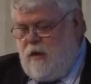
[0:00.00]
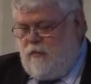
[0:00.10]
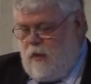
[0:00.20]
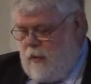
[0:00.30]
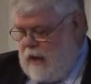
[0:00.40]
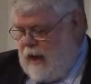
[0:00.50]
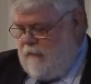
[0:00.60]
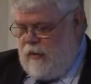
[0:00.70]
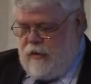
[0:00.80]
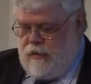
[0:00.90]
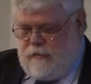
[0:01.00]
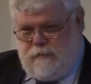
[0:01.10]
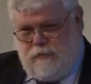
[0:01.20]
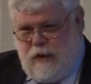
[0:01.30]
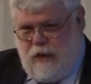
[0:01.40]
So we have heard,
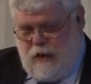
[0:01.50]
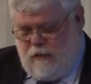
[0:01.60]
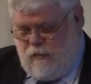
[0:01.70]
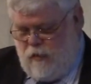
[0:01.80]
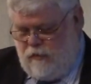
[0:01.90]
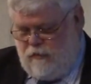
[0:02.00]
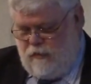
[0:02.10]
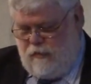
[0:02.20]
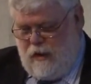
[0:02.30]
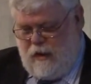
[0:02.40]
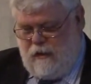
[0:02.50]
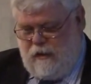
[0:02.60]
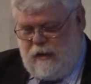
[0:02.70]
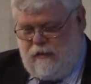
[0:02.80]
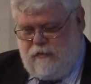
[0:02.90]
of course,
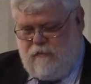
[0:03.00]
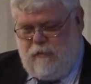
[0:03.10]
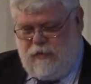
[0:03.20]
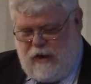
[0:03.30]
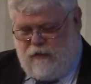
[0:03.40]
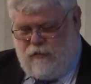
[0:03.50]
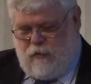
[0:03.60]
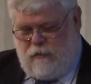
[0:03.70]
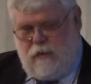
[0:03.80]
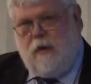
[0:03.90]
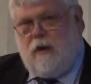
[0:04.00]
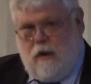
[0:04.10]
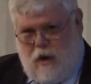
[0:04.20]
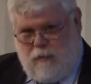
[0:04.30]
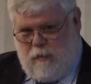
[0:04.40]
leaks of a potential
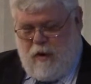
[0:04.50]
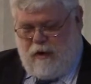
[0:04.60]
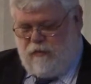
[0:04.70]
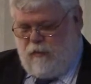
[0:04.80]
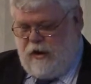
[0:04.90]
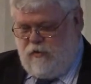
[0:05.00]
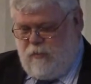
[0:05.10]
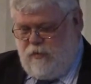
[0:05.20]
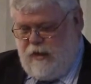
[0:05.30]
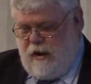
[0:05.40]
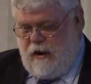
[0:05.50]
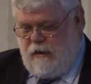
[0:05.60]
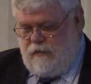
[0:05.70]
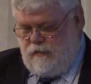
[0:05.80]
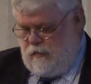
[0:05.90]
compromise arrangement
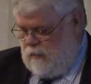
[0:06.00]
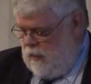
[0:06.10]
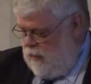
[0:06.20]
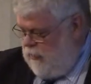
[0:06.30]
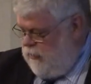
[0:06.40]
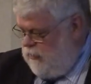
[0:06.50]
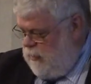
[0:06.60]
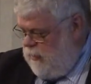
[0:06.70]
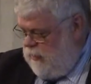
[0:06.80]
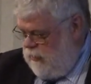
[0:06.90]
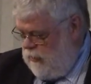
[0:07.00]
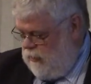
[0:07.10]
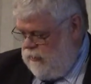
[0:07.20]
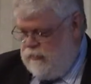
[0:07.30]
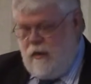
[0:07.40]
there. So obviously some of these
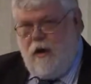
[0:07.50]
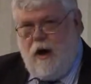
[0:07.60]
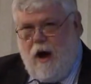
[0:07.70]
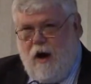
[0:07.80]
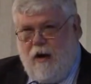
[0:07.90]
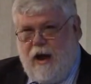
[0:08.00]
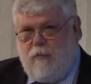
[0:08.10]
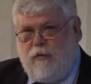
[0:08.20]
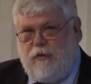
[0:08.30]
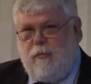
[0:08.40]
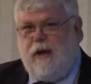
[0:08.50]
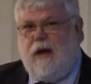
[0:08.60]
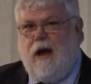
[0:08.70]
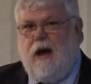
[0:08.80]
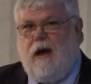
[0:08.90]
hurdles are able to
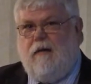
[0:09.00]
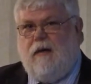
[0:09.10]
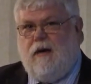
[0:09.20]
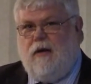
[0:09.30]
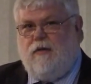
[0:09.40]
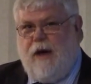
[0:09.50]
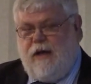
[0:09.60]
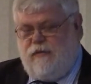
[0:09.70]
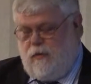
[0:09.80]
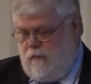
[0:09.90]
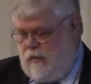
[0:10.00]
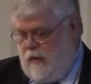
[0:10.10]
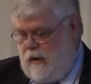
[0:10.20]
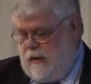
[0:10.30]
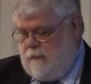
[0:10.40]
be addressed over
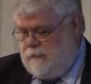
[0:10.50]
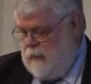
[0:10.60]
time.